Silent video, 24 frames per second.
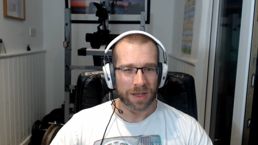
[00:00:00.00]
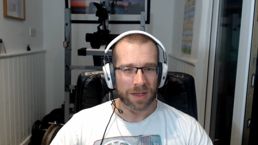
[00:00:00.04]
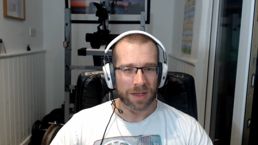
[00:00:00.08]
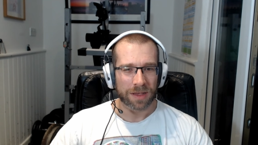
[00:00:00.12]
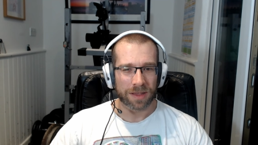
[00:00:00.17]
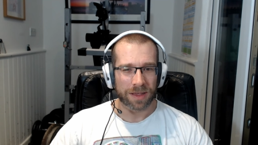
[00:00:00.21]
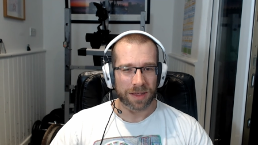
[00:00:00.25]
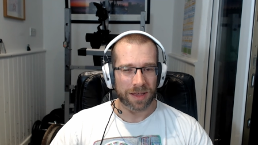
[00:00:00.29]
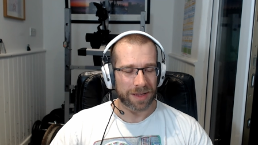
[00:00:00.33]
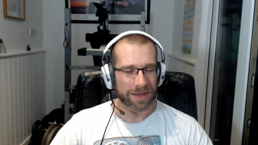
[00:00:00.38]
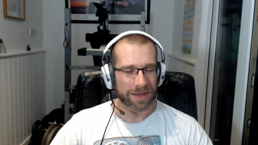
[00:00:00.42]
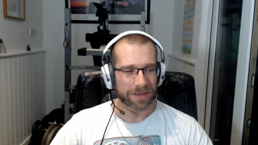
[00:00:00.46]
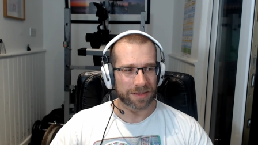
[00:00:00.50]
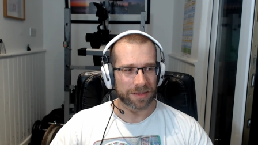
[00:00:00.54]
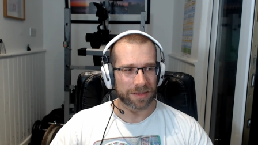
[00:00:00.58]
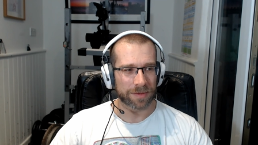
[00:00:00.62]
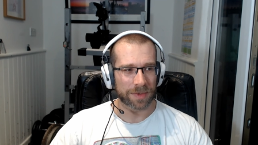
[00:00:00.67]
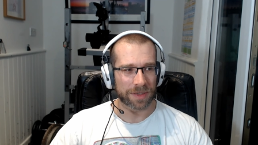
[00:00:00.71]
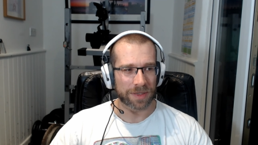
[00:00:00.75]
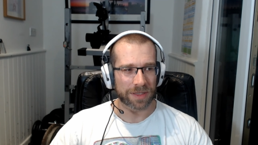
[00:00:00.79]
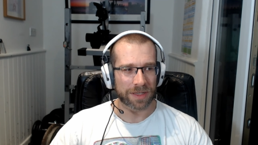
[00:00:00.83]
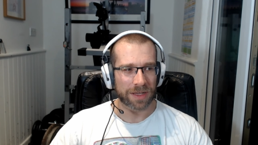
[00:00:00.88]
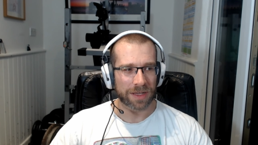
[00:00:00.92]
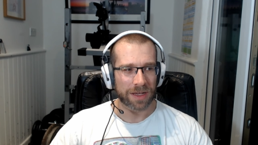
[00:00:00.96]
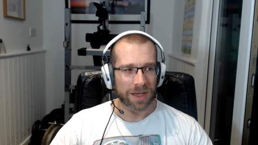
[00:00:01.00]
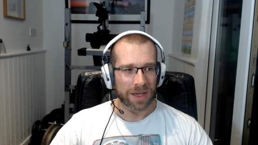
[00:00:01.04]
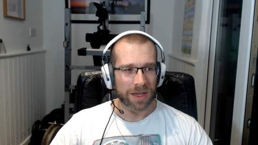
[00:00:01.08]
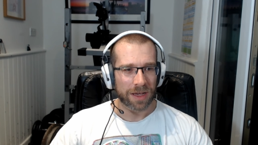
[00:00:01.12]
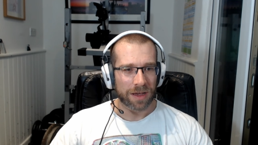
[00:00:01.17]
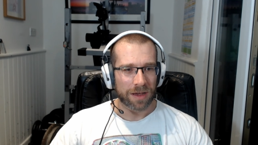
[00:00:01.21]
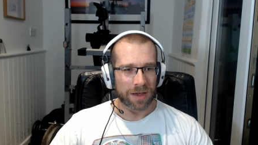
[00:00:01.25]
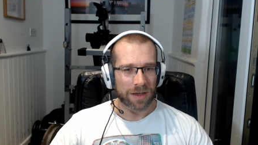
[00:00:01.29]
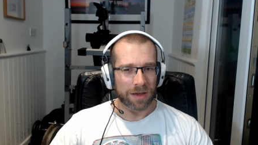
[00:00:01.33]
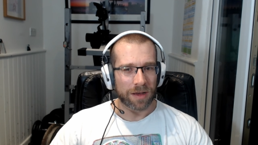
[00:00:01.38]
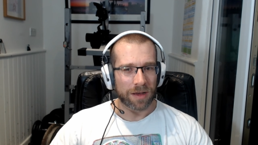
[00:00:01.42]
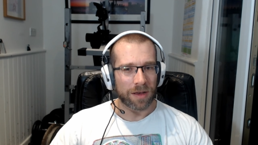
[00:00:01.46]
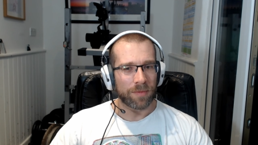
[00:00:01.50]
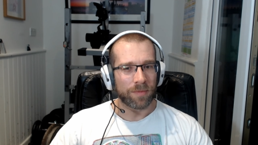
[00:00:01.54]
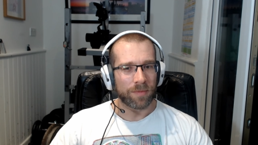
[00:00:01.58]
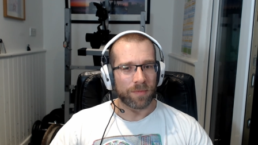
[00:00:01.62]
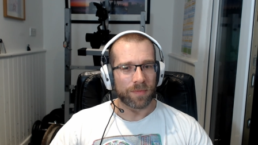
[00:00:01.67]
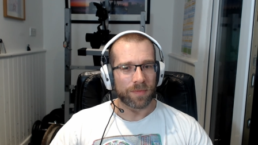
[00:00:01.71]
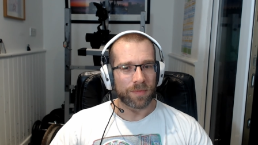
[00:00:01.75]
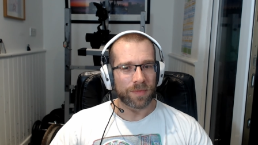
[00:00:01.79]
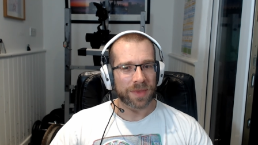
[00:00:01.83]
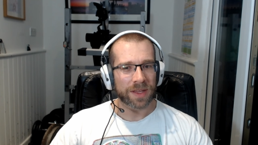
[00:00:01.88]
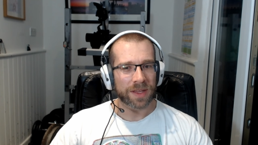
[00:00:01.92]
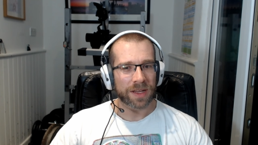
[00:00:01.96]
There has to be.
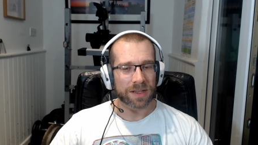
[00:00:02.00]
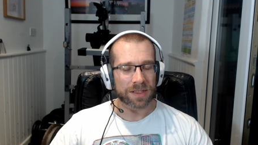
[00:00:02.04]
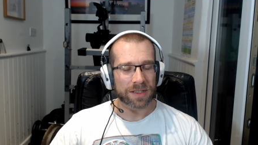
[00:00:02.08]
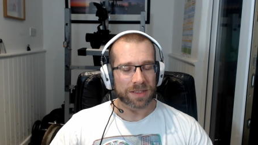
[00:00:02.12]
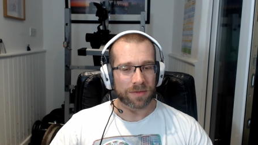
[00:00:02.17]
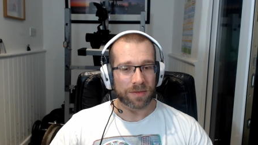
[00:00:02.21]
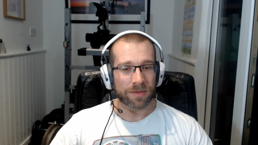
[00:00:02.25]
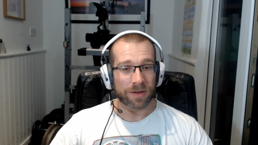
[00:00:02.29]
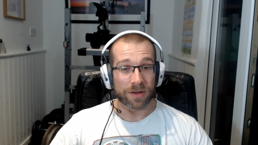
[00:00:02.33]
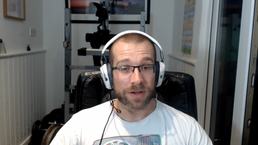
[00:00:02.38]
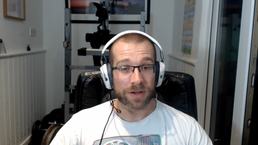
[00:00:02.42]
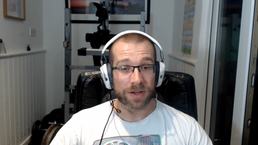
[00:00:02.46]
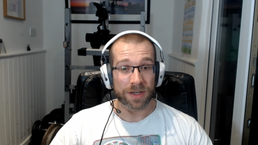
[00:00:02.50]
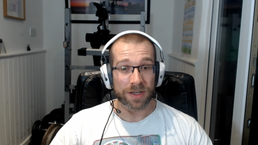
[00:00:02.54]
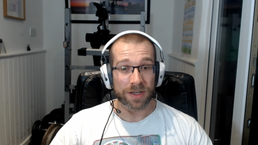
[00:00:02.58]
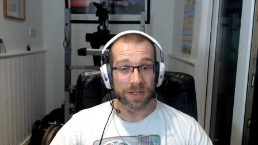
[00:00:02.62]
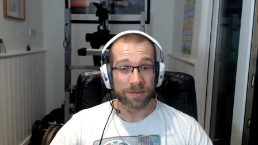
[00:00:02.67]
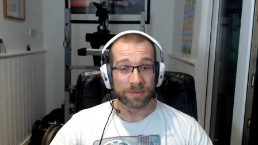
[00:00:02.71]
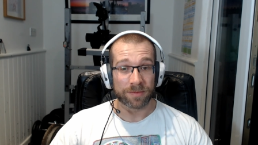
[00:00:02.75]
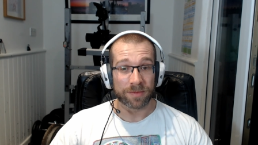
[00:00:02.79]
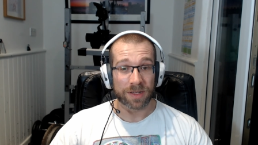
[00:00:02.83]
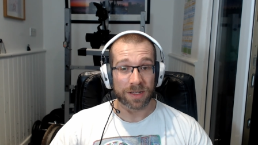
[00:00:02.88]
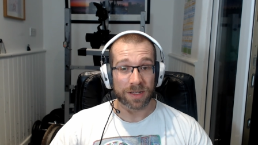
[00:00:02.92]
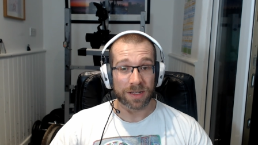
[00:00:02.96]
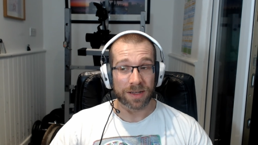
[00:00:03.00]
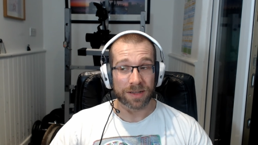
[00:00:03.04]
And it's a real shame.